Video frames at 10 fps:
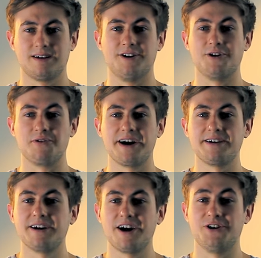I know,
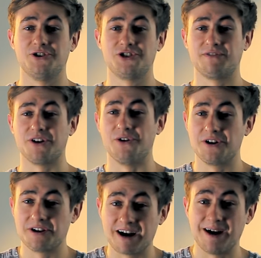right? You just shove it
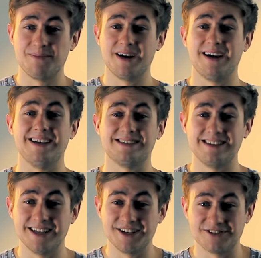under their armpit, it's
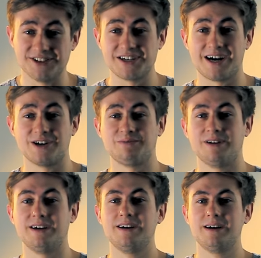literally child's
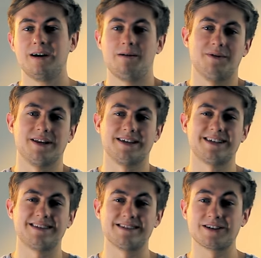play. But that
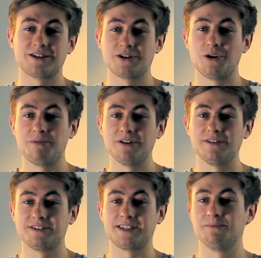said, there's a couple
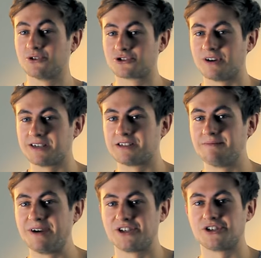of simple tricks
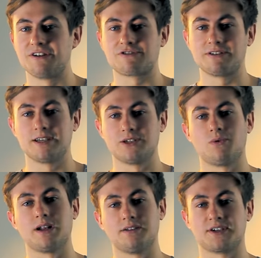to make sure it translates
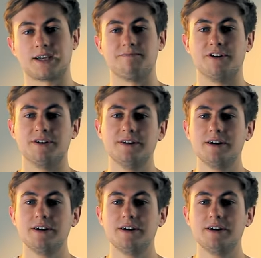well onto camera.